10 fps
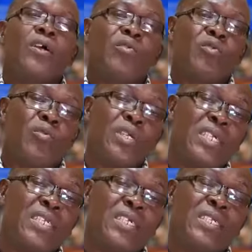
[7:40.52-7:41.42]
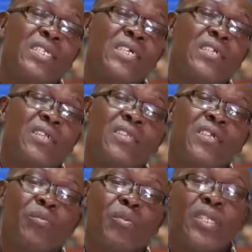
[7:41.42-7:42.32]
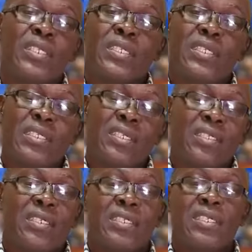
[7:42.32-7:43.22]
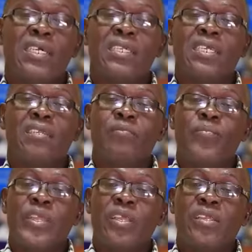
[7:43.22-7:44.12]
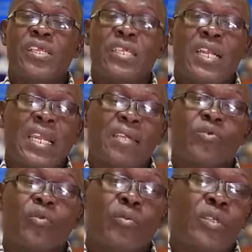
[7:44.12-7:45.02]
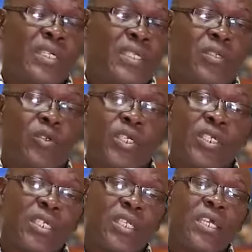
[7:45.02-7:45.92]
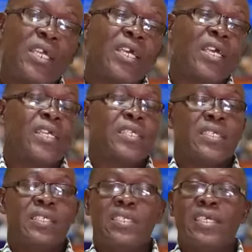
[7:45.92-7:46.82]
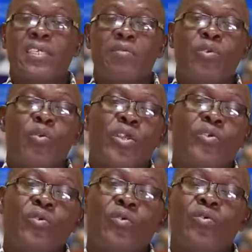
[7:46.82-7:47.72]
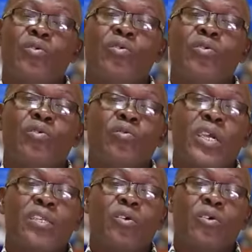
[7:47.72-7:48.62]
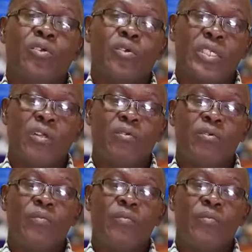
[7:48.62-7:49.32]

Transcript: Information is needed in politics, it is needed in the classroom, that is education, it is needed everywhere you find yourself.